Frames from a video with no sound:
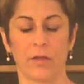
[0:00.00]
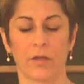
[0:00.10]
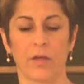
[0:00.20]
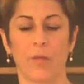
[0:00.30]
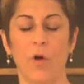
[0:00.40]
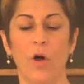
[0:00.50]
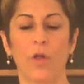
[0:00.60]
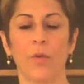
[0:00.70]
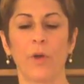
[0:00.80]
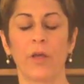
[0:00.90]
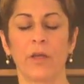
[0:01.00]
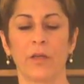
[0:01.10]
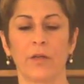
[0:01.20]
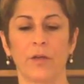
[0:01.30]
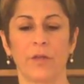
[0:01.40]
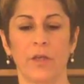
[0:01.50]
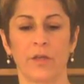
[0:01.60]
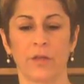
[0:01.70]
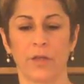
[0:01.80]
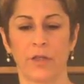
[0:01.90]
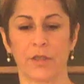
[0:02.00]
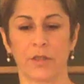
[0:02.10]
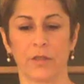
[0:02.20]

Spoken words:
Come all the way in on the inhalation.